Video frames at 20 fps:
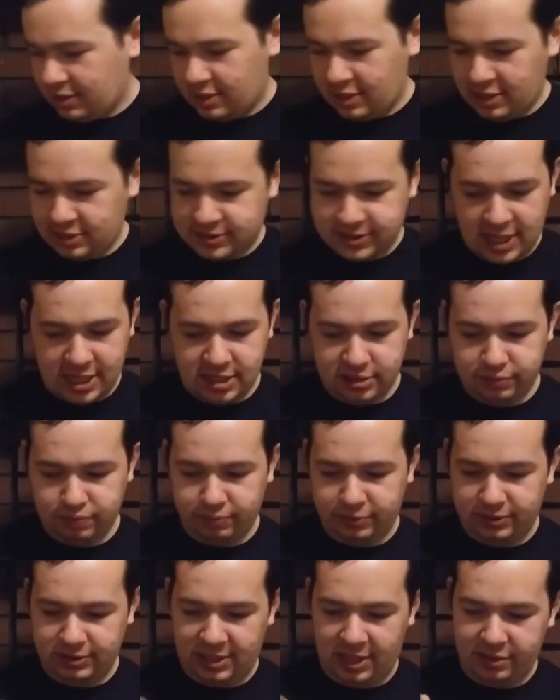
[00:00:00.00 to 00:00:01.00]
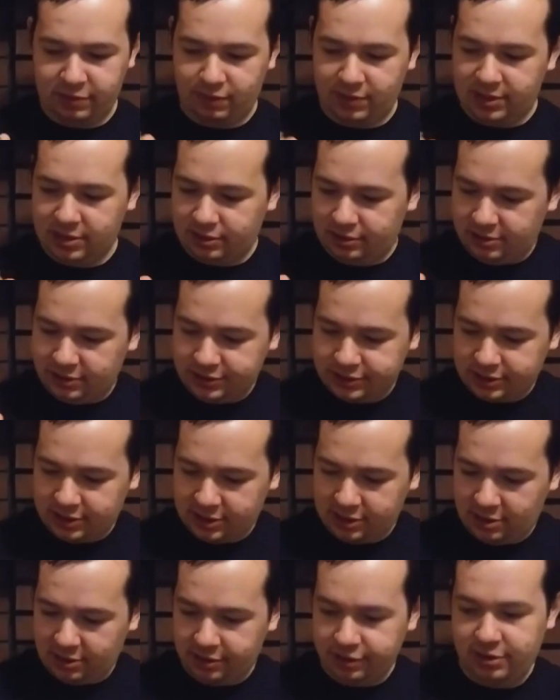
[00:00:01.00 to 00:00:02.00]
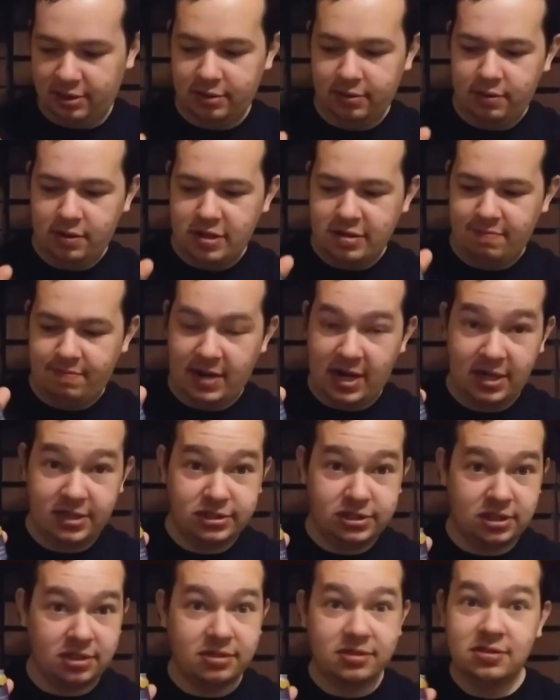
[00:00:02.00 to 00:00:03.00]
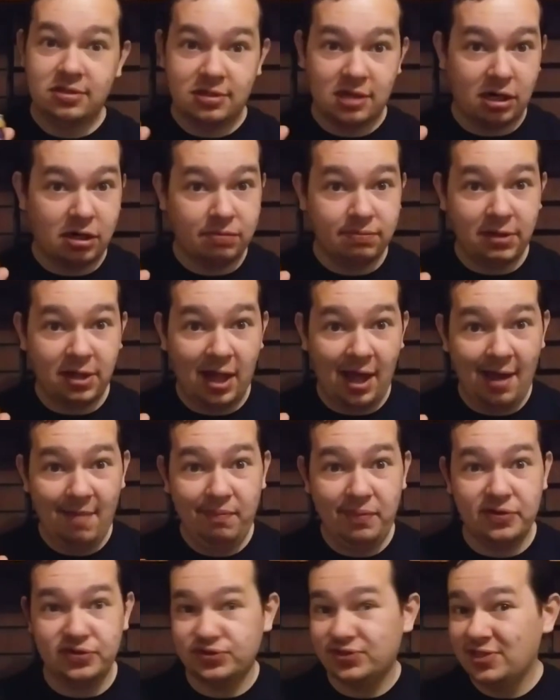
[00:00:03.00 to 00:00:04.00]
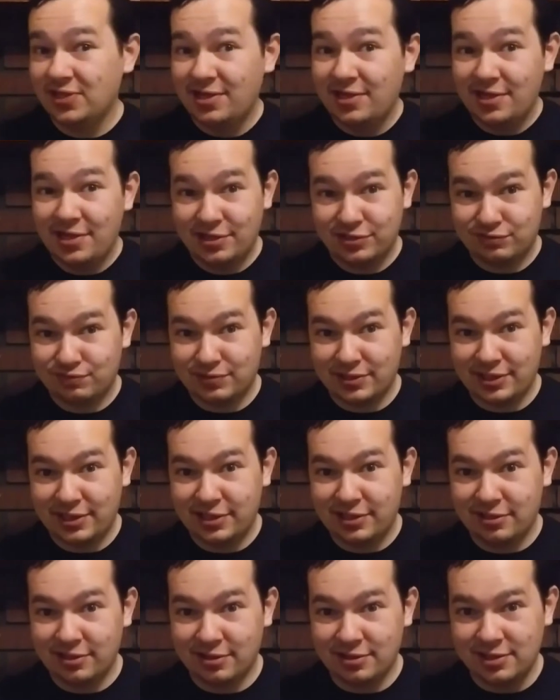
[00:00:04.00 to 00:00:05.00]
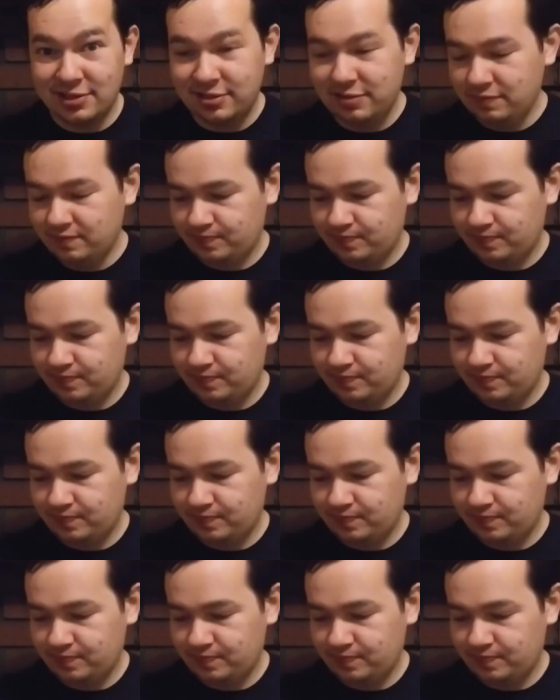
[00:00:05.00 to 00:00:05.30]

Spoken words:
It tastes like what it looks like on the packaging. Caramel apples. It's really good.